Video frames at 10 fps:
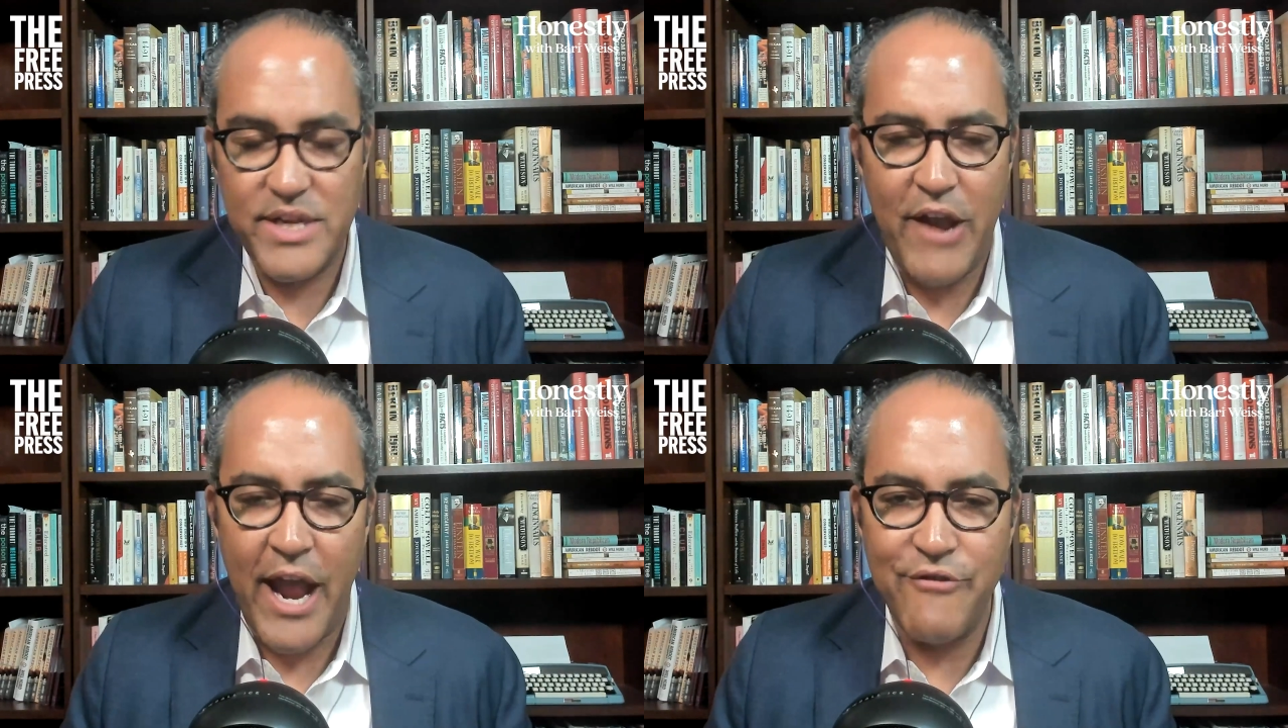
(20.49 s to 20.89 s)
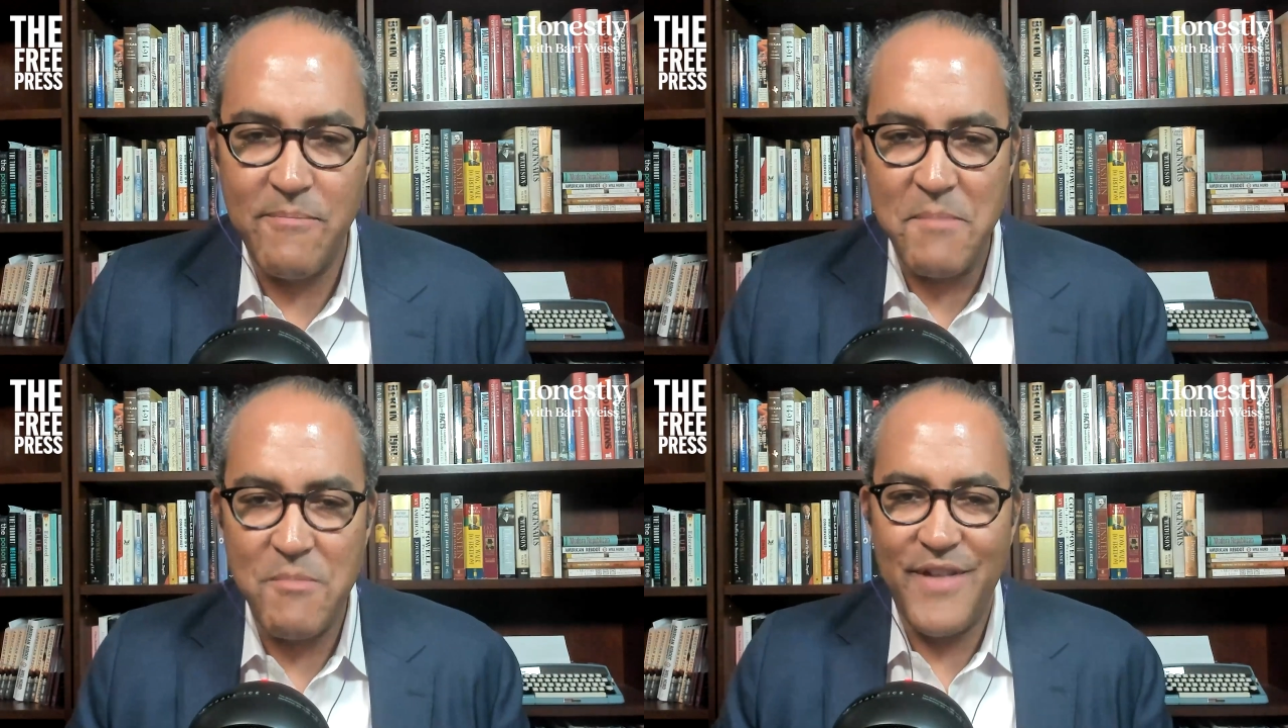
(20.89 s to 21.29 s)
I
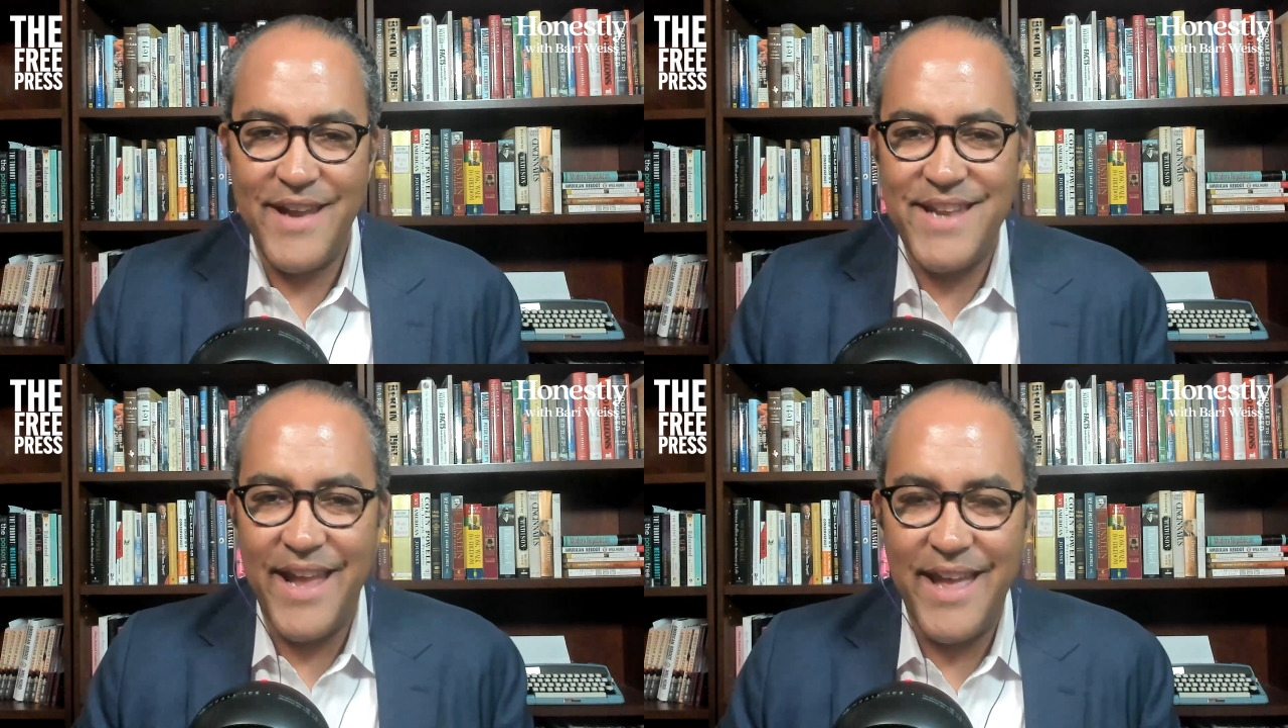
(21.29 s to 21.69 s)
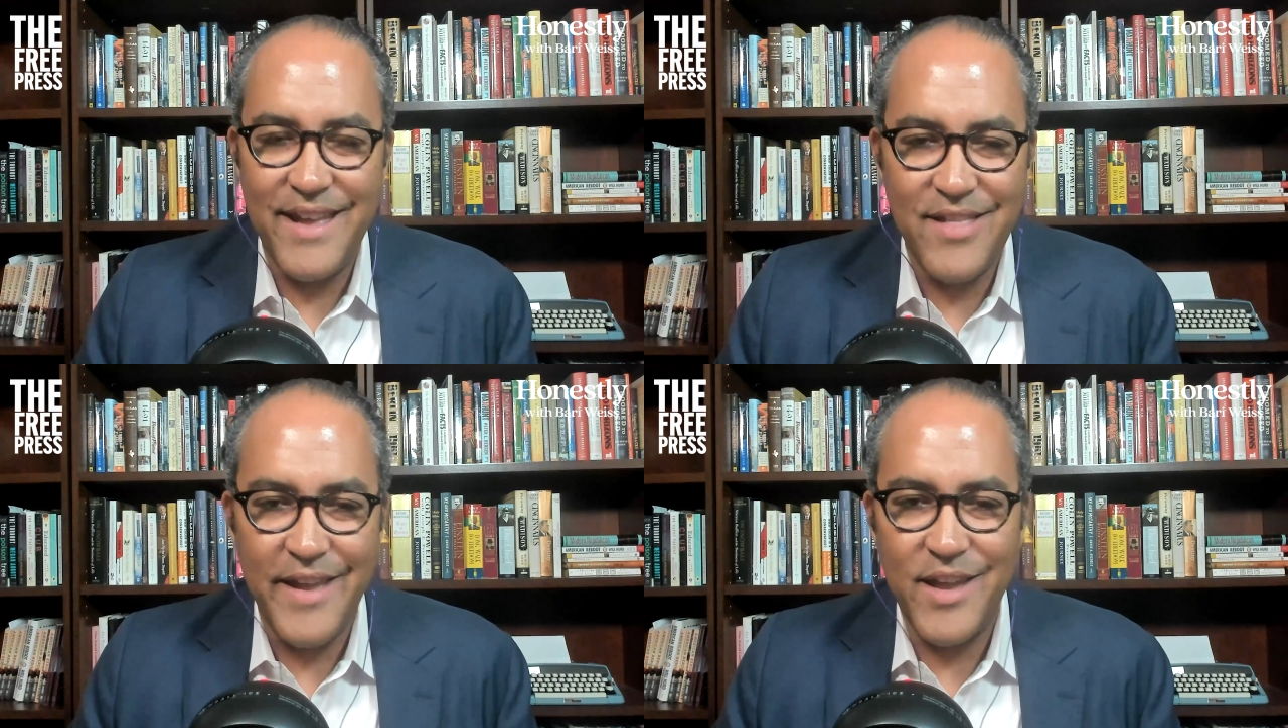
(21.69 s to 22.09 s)
remember that day
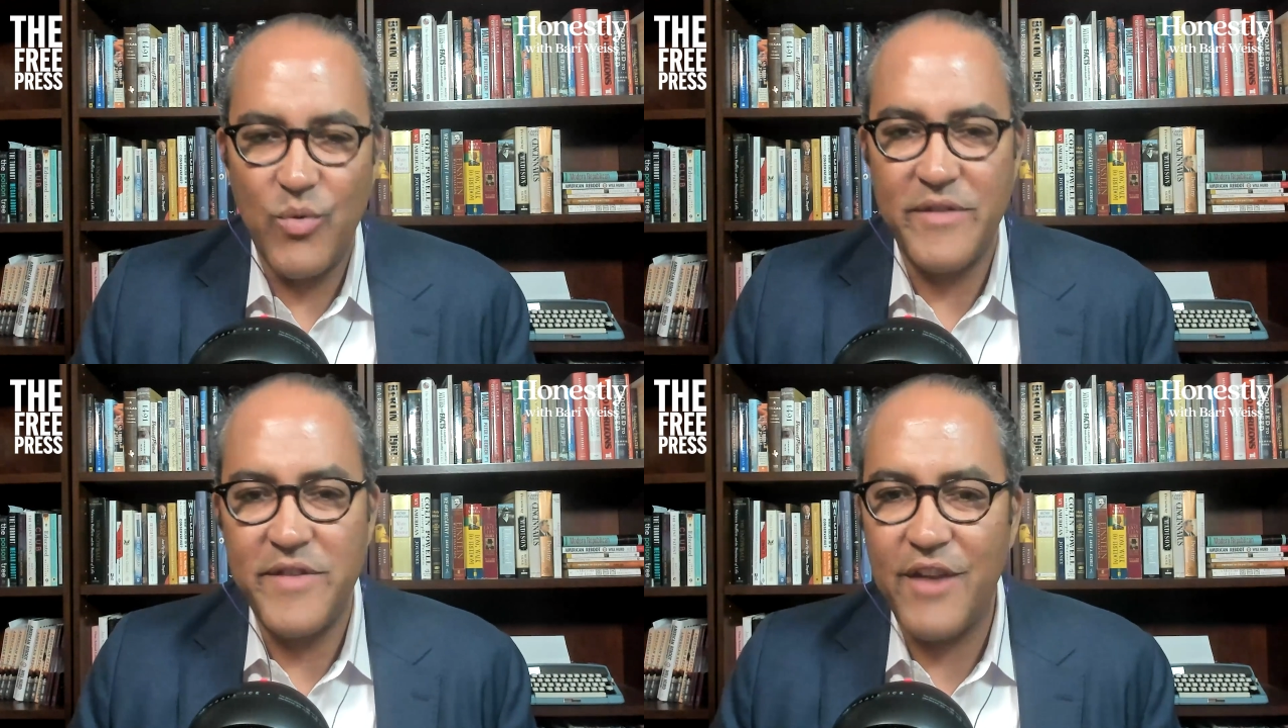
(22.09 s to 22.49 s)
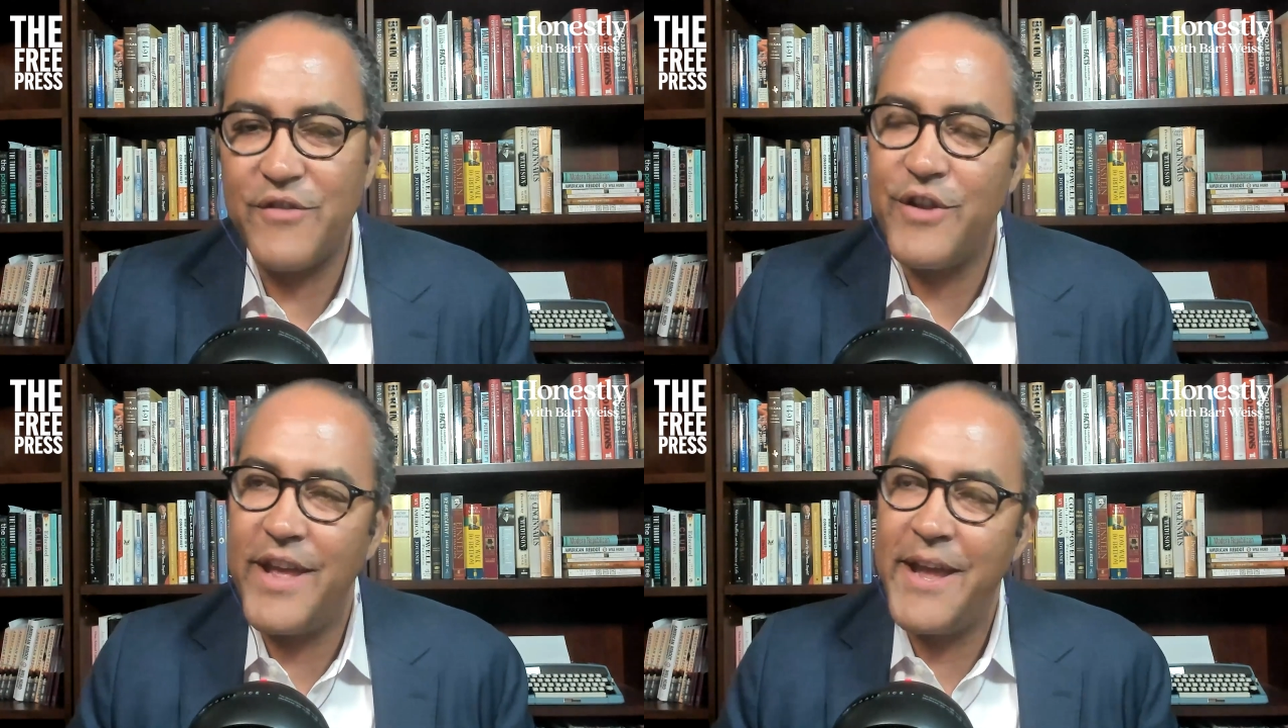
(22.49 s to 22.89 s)
like it was
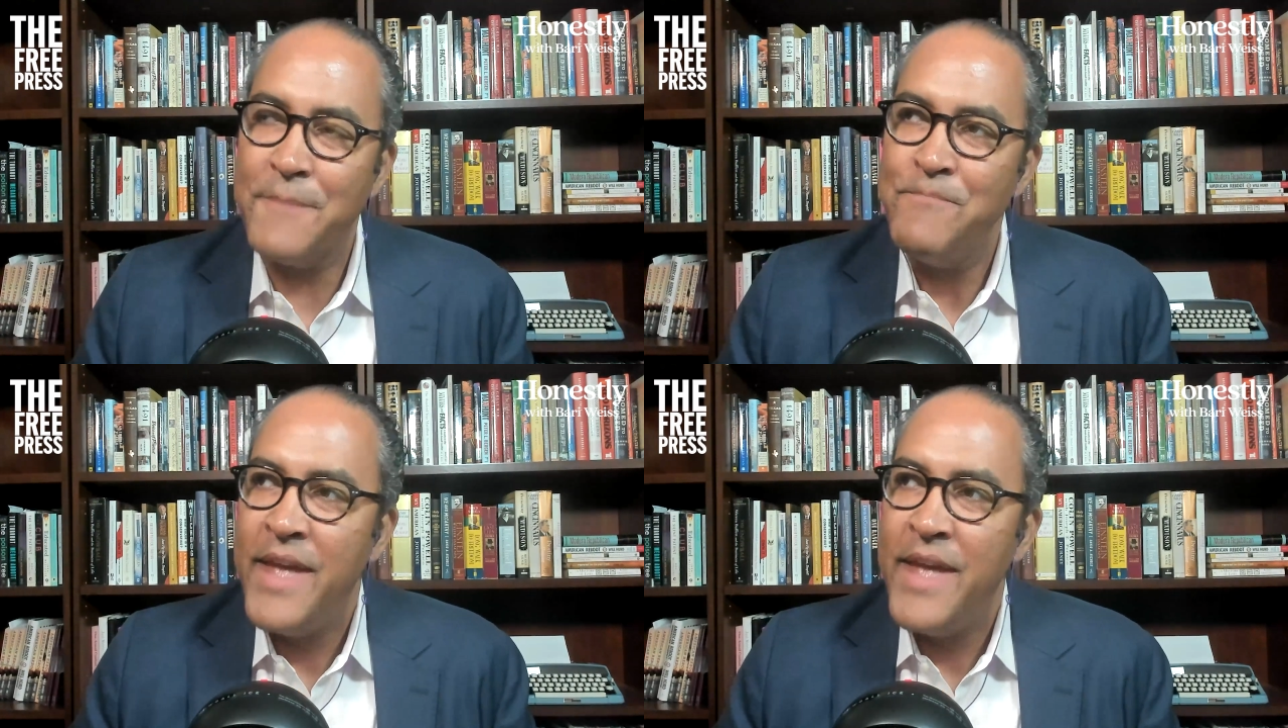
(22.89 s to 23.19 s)
yesterday.